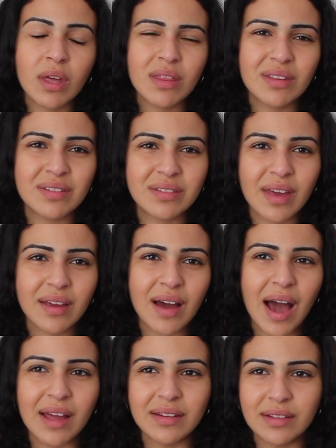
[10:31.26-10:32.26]
this
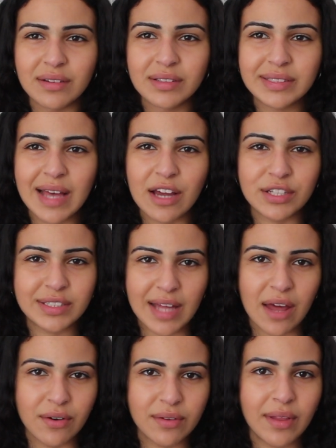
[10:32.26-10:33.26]
like ideal slash
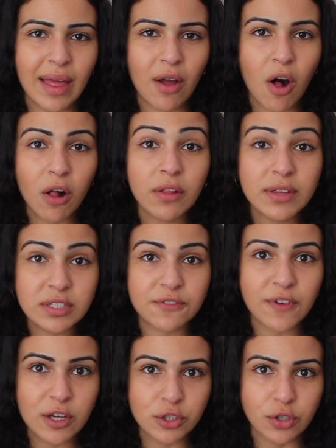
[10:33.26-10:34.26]
standard. Like all these
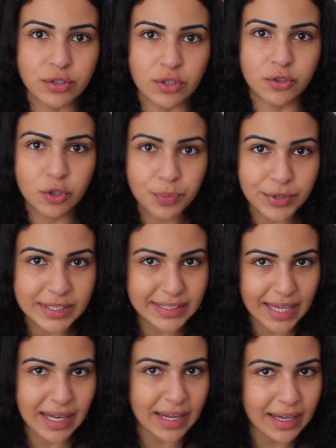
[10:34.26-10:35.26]
French girls are super
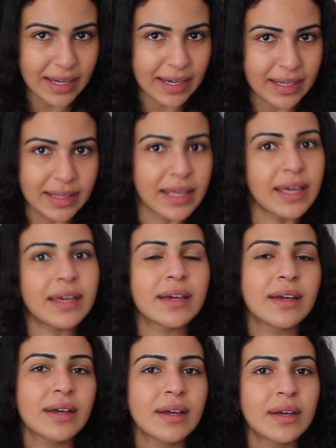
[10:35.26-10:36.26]
skinny and like
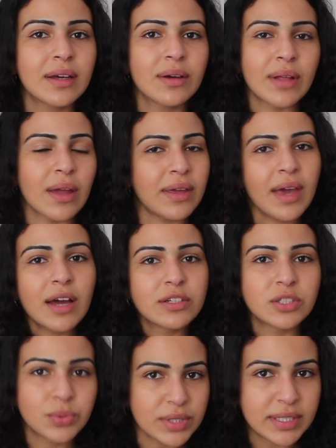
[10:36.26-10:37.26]
yeah,
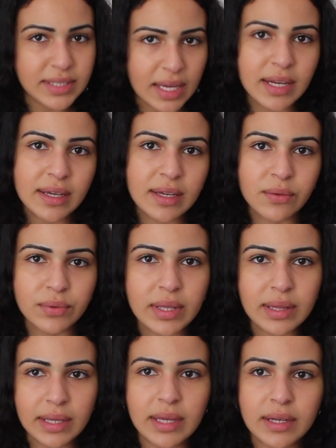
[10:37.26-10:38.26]
just really skinny and
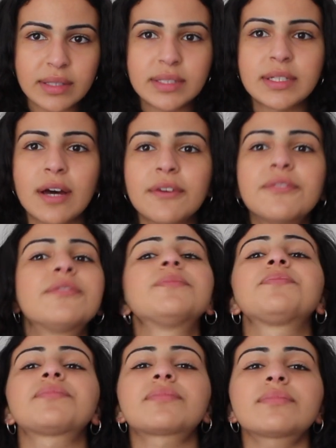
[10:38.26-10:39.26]
really lean and
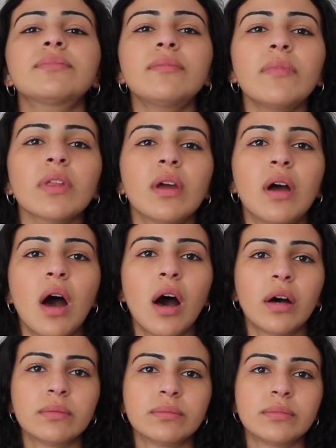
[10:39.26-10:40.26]
stuff.
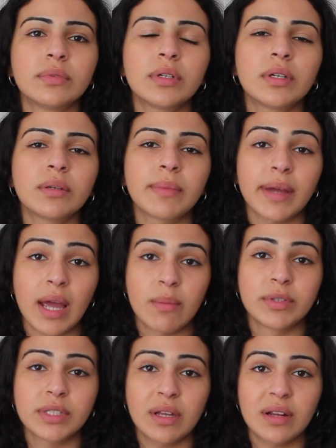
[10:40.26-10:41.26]
My
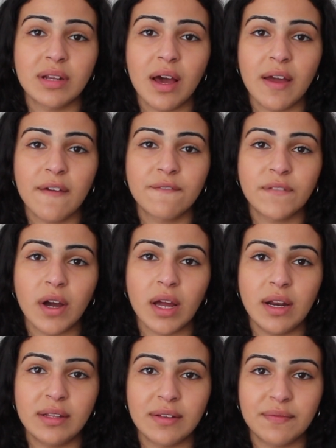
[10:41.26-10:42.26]
camera's gonna die. Fuck,
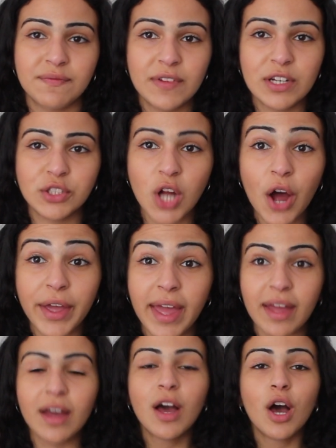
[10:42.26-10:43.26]
I need to finish
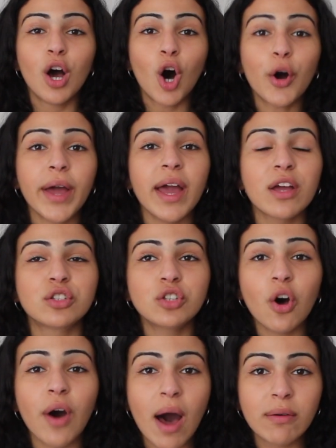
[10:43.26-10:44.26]
talking. Okay,
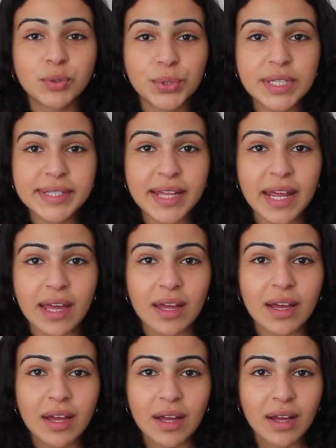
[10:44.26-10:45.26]
so I was really
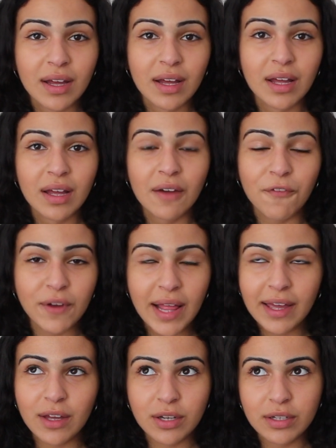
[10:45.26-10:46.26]
skinny for
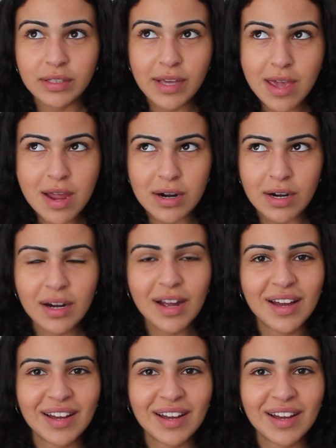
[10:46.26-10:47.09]
like a good year